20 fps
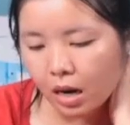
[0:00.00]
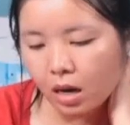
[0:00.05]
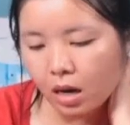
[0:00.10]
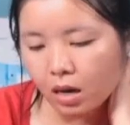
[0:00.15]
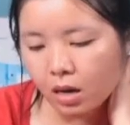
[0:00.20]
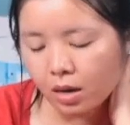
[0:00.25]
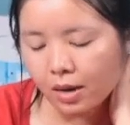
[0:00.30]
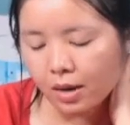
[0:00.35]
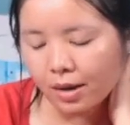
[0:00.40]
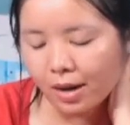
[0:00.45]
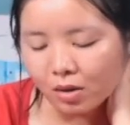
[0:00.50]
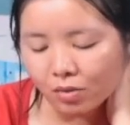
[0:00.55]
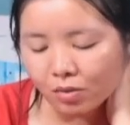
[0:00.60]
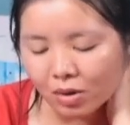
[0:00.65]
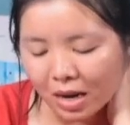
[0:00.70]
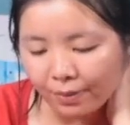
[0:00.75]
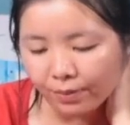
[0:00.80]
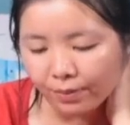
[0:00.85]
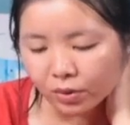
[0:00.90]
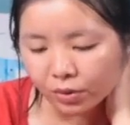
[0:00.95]
uh, our
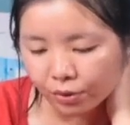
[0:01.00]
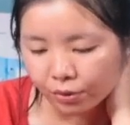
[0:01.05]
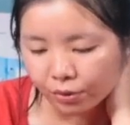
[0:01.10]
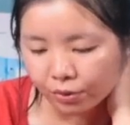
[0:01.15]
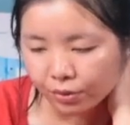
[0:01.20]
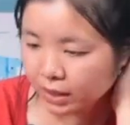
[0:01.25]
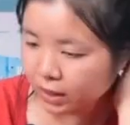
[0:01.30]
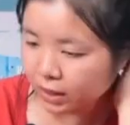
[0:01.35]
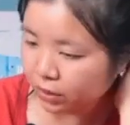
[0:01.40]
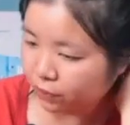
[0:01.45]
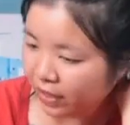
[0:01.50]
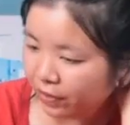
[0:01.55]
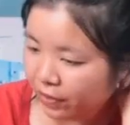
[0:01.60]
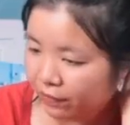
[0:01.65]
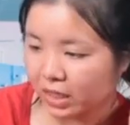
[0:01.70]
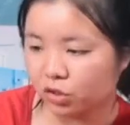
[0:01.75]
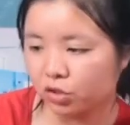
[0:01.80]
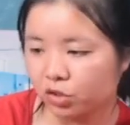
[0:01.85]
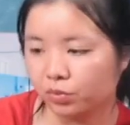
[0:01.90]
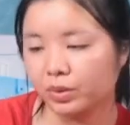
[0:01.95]
MOQ is
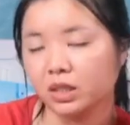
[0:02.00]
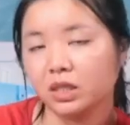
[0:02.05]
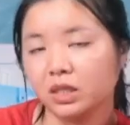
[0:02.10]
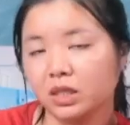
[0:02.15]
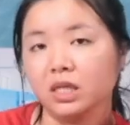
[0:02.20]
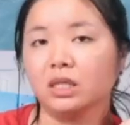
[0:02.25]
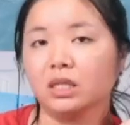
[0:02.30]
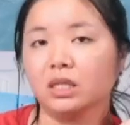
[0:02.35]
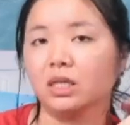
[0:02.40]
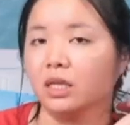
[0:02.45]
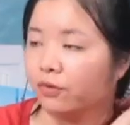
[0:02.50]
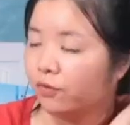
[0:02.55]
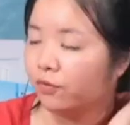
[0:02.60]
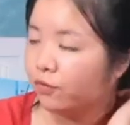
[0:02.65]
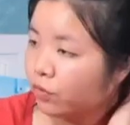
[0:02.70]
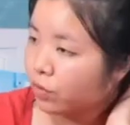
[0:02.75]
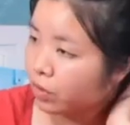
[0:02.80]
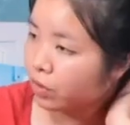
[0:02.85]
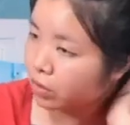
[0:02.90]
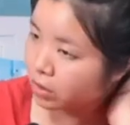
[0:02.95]
500 pieces, and
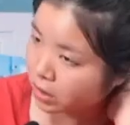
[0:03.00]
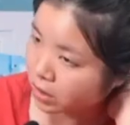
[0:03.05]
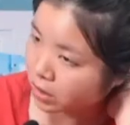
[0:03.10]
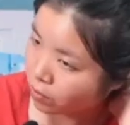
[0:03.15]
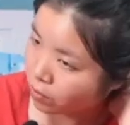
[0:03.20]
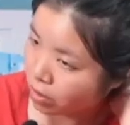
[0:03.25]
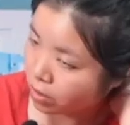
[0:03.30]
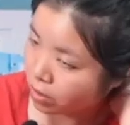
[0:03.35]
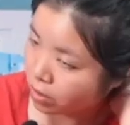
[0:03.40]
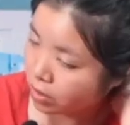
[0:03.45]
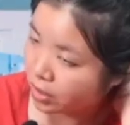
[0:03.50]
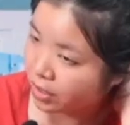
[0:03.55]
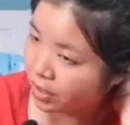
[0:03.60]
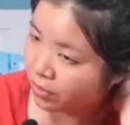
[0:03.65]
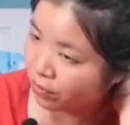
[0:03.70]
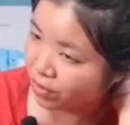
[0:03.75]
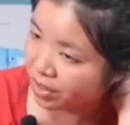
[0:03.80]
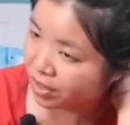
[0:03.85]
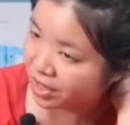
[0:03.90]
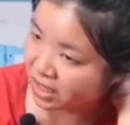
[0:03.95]
for a smaller
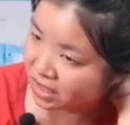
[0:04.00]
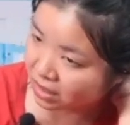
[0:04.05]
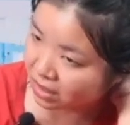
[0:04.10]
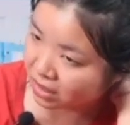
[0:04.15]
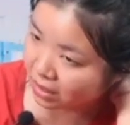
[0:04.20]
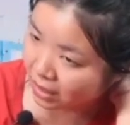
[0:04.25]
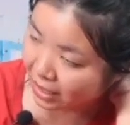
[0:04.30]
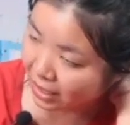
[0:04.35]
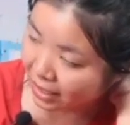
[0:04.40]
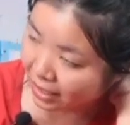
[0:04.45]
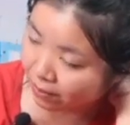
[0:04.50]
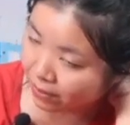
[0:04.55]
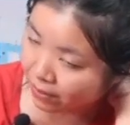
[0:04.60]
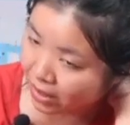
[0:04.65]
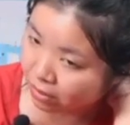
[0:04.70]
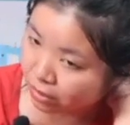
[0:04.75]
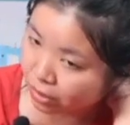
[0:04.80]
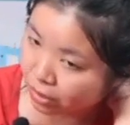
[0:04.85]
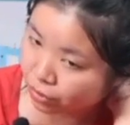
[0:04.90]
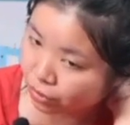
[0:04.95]
event like a
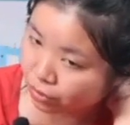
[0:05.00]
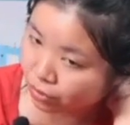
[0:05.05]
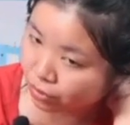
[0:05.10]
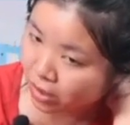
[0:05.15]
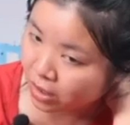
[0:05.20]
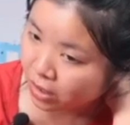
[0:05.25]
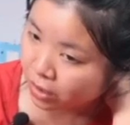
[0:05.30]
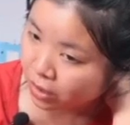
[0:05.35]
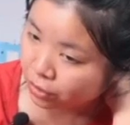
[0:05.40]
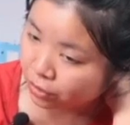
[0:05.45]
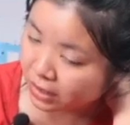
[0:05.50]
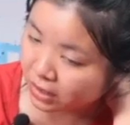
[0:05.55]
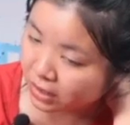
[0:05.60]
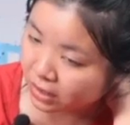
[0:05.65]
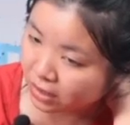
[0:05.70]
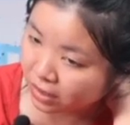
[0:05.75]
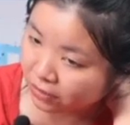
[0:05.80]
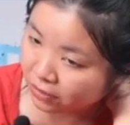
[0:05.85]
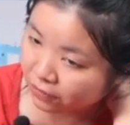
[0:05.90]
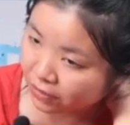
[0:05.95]
marathon, you just
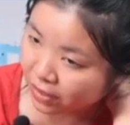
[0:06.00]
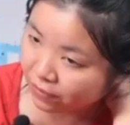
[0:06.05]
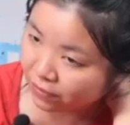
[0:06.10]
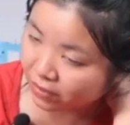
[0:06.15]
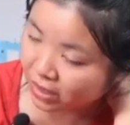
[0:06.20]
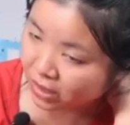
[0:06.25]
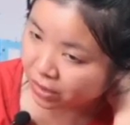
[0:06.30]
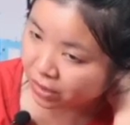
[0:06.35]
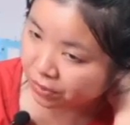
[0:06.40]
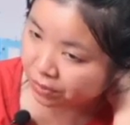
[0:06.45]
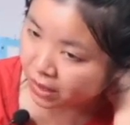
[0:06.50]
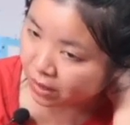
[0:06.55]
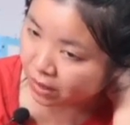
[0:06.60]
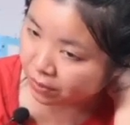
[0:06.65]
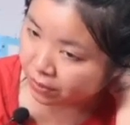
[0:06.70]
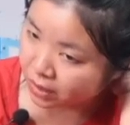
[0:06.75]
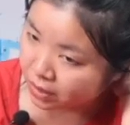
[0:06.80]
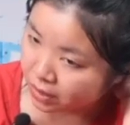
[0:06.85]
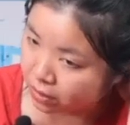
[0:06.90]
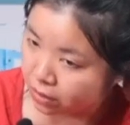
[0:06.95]
need 500
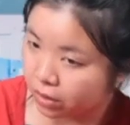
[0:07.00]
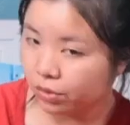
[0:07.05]
millimeter.